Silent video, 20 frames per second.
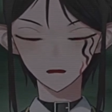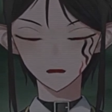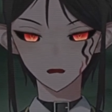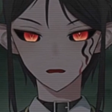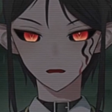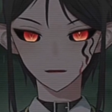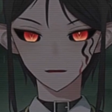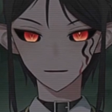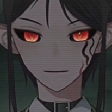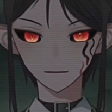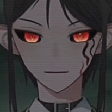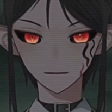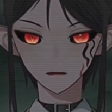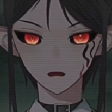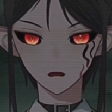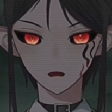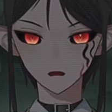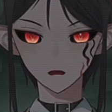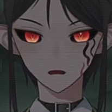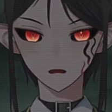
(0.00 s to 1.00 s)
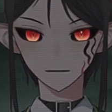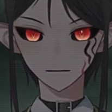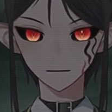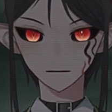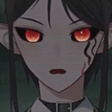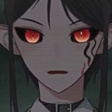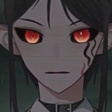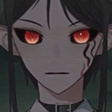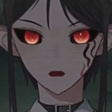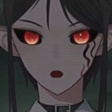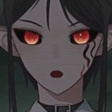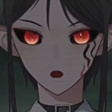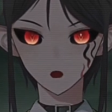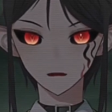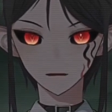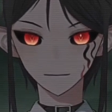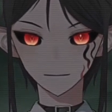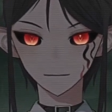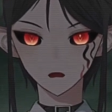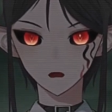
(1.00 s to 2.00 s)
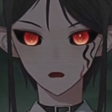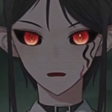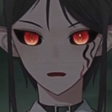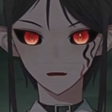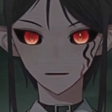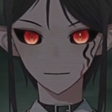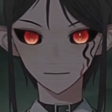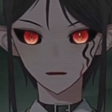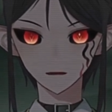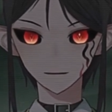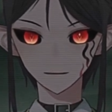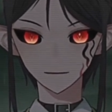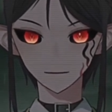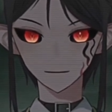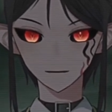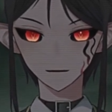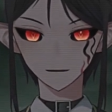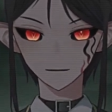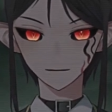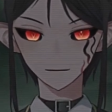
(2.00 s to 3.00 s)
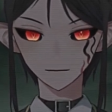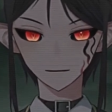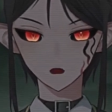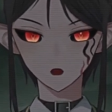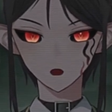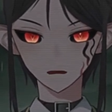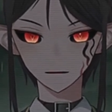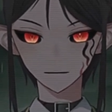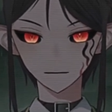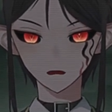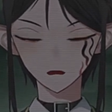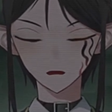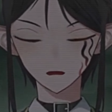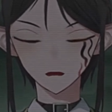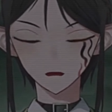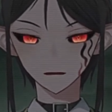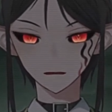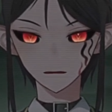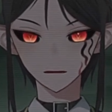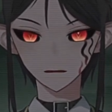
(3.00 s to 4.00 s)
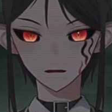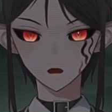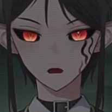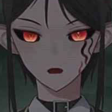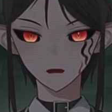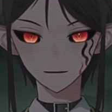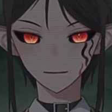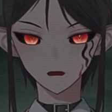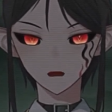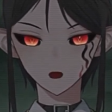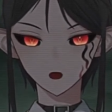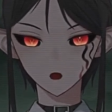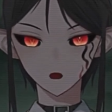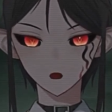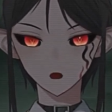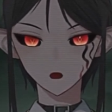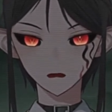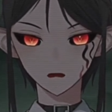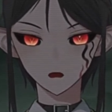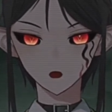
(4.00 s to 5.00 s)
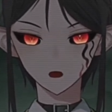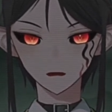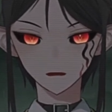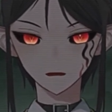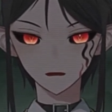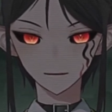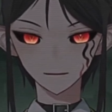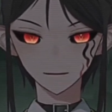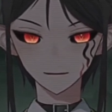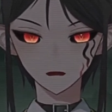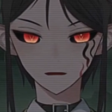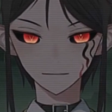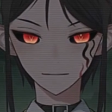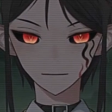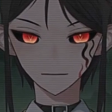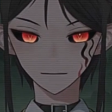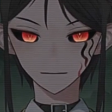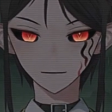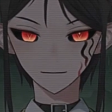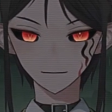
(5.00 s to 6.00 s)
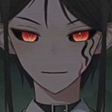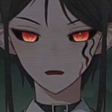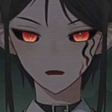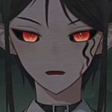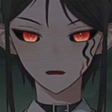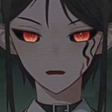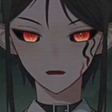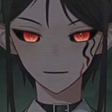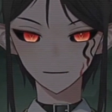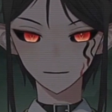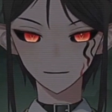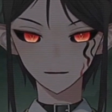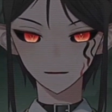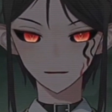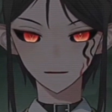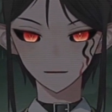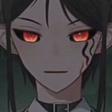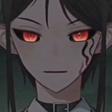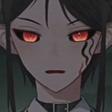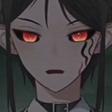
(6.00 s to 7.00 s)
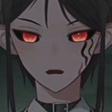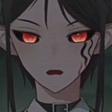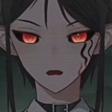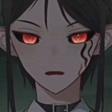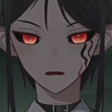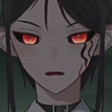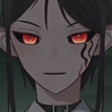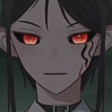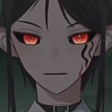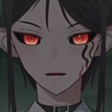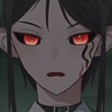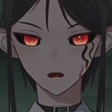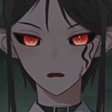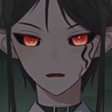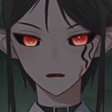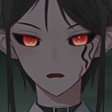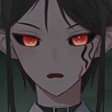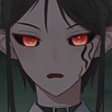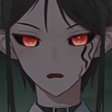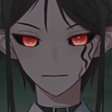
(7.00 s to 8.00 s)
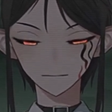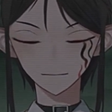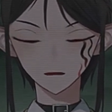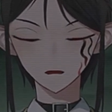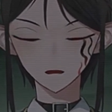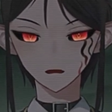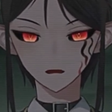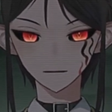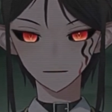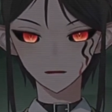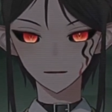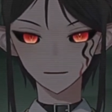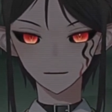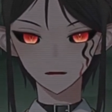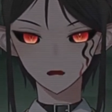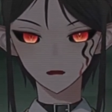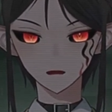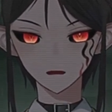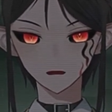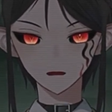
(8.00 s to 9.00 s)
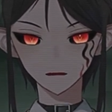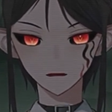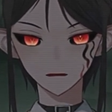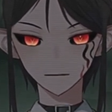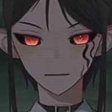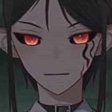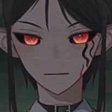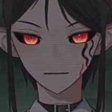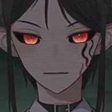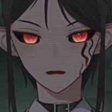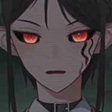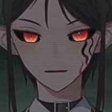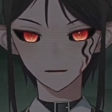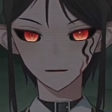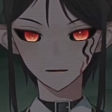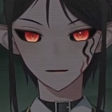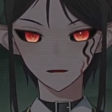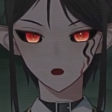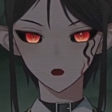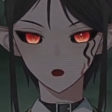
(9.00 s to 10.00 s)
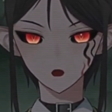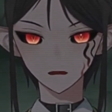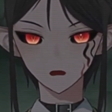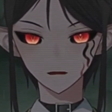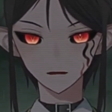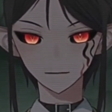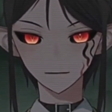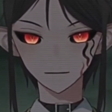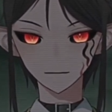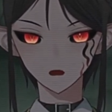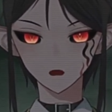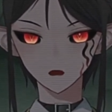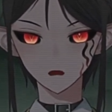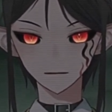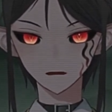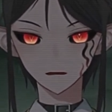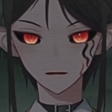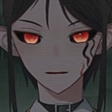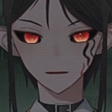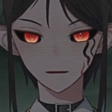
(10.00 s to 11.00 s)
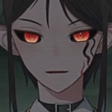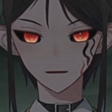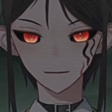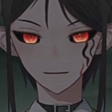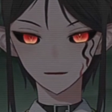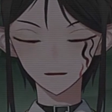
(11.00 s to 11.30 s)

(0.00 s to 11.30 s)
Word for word: with the strain, my body begging me to just stop, lie down, and accept my fate. I was running on pure adrenaline, pushed on by the primal me to